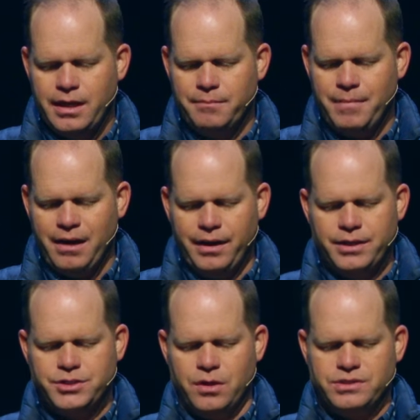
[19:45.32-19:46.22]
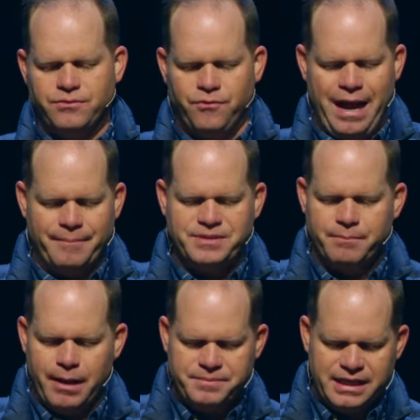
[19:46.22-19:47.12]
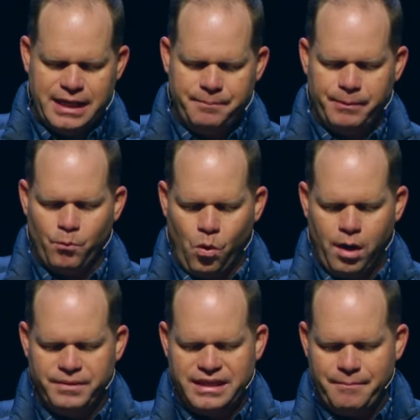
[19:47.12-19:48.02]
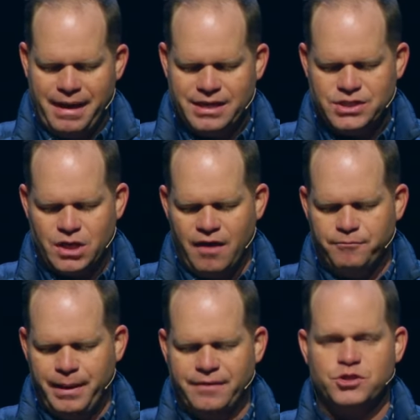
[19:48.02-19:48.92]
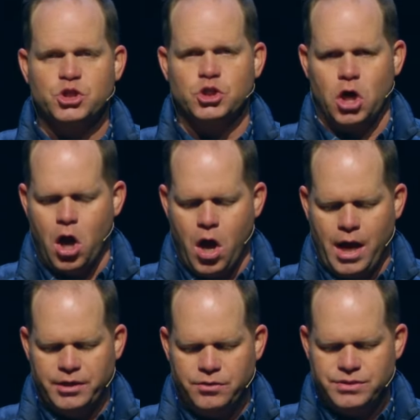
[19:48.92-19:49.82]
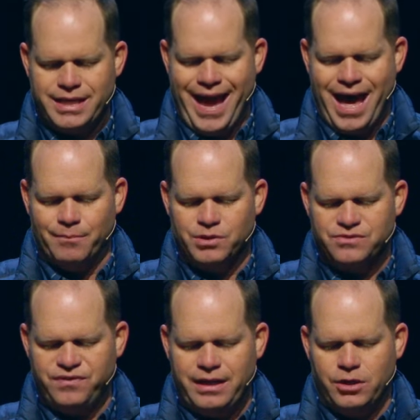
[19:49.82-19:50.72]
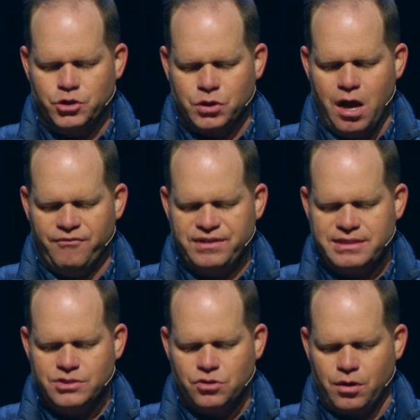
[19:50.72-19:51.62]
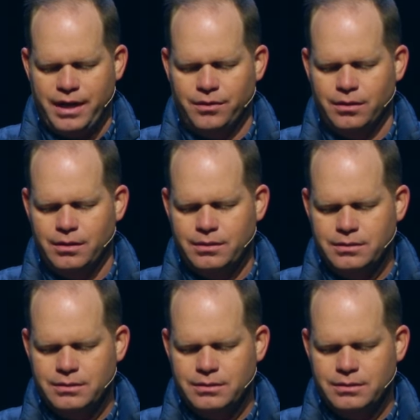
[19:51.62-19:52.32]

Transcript: And Mary and Joseph wrapped him up to keep him warm, and they made a soft bed of straw and used the animal's feeding trough as his cradle.